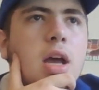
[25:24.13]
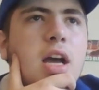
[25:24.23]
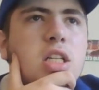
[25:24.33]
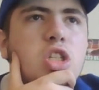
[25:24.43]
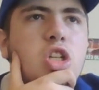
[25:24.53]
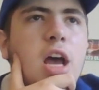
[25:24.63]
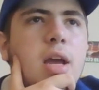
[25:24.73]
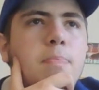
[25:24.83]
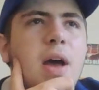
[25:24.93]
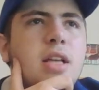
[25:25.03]

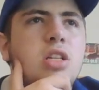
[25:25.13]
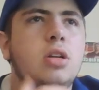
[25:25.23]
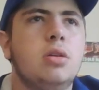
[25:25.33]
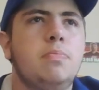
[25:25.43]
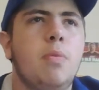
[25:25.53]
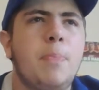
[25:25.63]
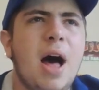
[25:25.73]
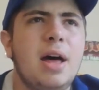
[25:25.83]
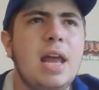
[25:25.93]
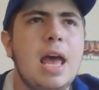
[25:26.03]
SJ, back to
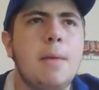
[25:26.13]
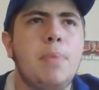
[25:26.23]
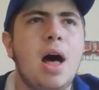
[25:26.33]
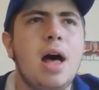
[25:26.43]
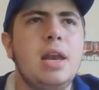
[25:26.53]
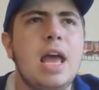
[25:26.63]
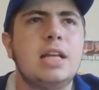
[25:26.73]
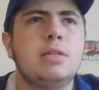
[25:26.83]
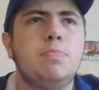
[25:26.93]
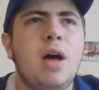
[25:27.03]
Barnett, hard
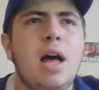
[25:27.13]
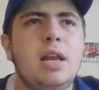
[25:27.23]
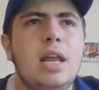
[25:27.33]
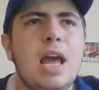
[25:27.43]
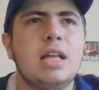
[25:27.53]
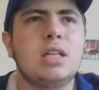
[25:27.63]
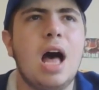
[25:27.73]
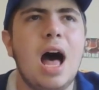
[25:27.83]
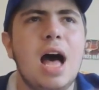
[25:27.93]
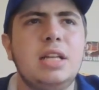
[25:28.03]

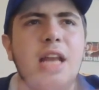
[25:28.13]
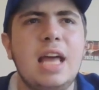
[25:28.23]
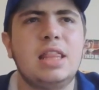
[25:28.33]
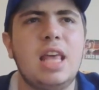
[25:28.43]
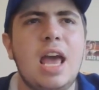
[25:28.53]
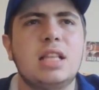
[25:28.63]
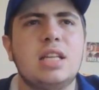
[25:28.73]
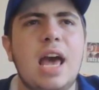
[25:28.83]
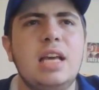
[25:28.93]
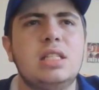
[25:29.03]
net there,
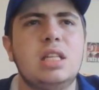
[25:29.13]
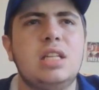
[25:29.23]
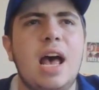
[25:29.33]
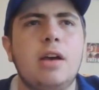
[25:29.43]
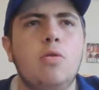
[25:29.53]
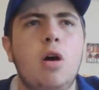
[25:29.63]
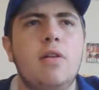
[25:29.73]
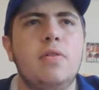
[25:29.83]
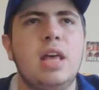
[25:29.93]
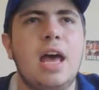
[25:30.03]
takes the tackle
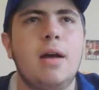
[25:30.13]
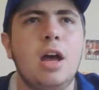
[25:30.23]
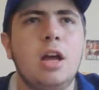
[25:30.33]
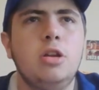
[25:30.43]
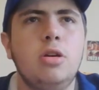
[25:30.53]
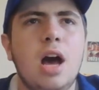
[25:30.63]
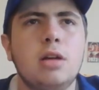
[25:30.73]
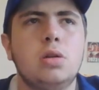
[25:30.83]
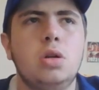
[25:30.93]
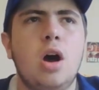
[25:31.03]
over there.
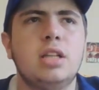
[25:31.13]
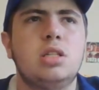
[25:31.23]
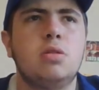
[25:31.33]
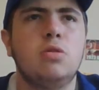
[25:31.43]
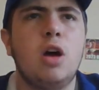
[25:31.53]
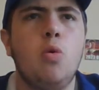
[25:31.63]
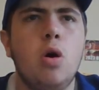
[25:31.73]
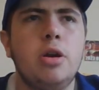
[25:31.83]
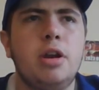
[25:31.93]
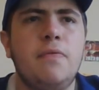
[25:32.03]
Newcastle Knights, they'll
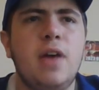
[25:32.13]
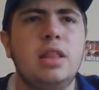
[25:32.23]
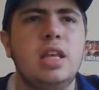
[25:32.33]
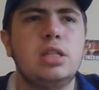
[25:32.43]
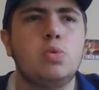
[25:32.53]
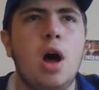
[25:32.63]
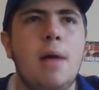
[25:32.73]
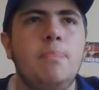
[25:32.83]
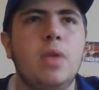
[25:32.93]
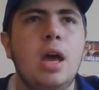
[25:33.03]
want to defend this
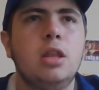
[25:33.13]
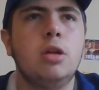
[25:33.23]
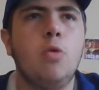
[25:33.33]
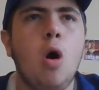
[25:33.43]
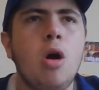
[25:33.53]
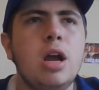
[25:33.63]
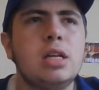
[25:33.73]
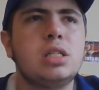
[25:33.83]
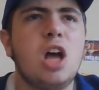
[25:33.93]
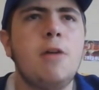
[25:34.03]
one. The
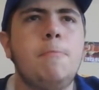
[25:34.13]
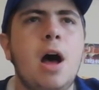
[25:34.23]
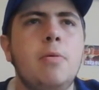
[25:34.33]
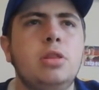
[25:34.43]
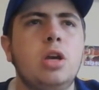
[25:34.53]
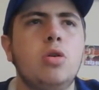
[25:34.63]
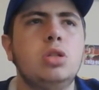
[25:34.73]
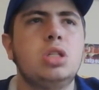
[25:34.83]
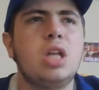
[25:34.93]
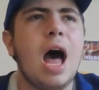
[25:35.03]
Warriors so far with the
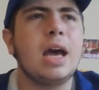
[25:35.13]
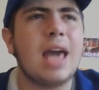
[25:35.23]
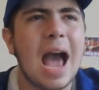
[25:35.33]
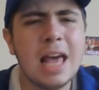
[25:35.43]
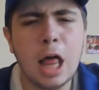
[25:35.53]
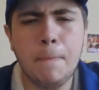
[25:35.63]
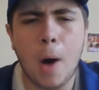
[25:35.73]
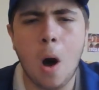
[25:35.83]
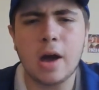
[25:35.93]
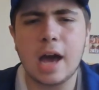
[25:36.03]
good start. Kalen
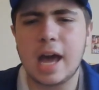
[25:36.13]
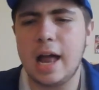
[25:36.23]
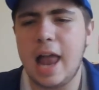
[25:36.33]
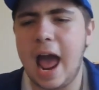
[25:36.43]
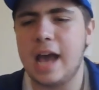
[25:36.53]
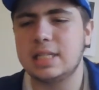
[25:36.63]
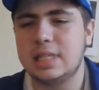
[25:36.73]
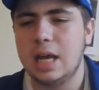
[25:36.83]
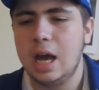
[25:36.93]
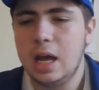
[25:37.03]
Ponga
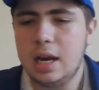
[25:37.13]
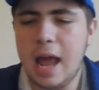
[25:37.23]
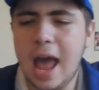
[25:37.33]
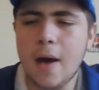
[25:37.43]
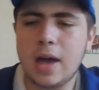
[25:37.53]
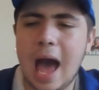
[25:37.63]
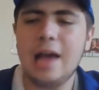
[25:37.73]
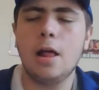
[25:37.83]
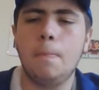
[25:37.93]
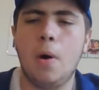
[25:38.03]
collects. Now
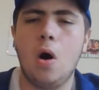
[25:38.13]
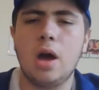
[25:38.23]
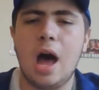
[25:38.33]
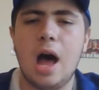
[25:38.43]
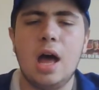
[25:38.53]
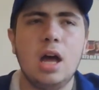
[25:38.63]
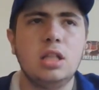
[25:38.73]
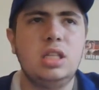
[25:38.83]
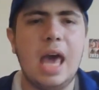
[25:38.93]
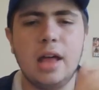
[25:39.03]
Kalen Ponga
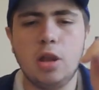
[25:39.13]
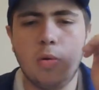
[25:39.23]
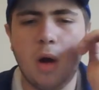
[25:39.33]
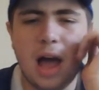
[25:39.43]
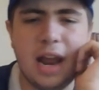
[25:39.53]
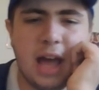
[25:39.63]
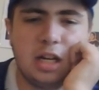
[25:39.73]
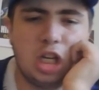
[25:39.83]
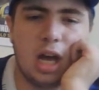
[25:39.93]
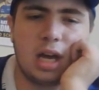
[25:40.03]
down the right
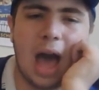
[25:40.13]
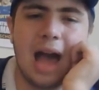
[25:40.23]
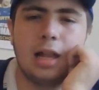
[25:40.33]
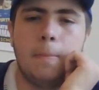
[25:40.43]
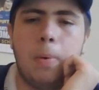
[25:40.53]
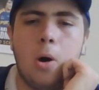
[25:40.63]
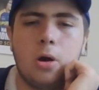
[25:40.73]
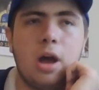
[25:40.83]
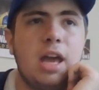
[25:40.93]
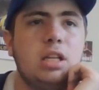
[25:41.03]
edge here. Kalen
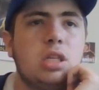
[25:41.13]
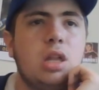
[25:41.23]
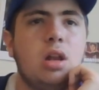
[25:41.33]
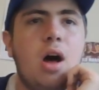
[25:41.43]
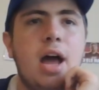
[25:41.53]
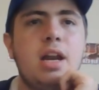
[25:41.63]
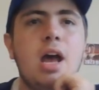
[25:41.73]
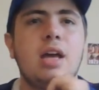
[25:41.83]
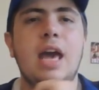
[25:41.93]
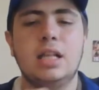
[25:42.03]
Ponga into the line,
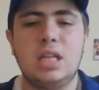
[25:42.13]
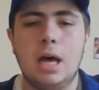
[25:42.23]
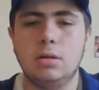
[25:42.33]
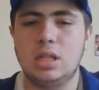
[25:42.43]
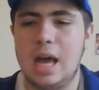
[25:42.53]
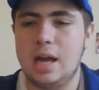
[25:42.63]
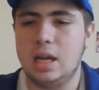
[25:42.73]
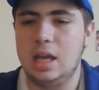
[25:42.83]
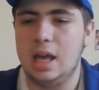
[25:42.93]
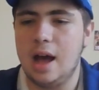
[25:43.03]
gets held down
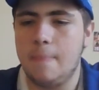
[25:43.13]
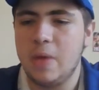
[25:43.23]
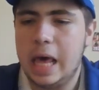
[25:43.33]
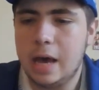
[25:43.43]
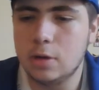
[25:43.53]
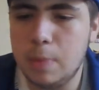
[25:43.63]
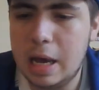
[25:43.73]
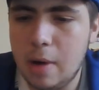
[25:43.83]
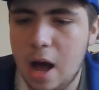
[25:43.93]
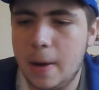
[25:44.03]
here. It was me,
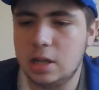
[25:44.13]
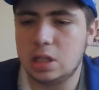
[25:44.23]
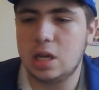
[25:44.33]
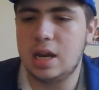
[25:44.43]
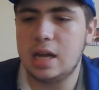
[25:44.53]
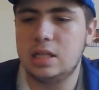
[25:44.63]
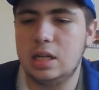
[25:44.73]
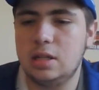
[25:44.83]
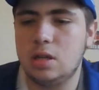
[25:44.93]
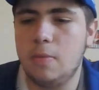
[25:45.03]
my iPad just
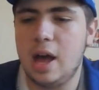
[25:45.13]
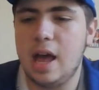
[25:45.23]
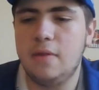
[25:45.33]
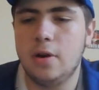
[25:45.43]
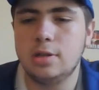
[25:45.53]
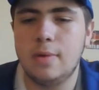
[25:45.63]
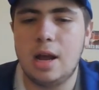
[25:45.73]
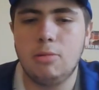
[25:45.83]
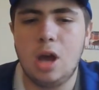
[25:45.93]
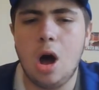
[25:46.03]
connected to my headphones
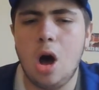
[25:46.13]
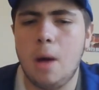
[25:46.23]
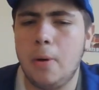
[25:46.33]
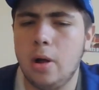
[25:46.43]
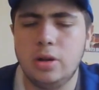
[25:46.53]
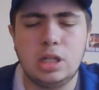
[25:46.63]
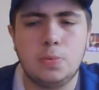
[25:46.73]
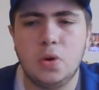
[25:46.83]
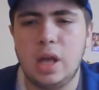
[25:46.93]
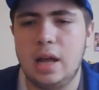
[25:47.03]
randomly. Oh, apologies
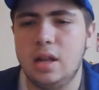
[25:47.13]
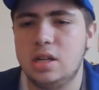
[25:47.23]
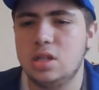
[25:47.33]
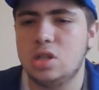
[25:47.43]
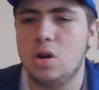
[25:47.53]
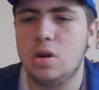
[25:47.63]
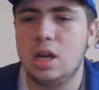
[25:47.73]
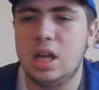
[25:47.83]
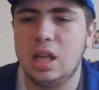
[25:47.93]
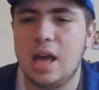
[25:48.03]
for that, Legend. Sorry to
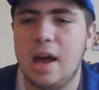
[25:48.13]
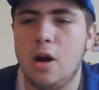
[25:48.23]
hear that.